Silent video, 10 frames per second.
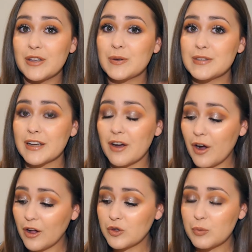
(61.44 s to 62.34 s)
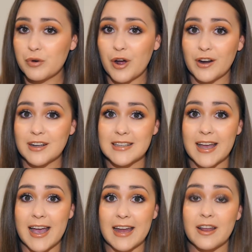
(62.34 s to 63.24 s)
using all new products
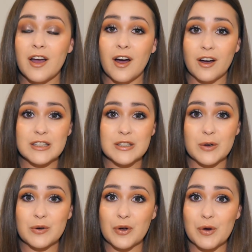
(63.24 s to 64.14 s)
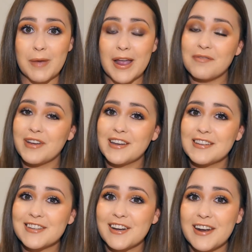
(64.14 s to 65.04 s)
and also know my
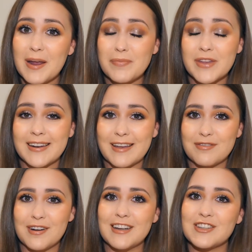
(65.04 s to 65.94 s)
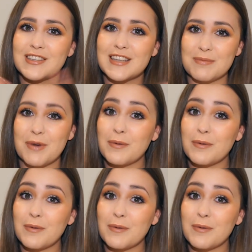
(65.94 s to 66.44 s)
opinions on them, then definitely just keep on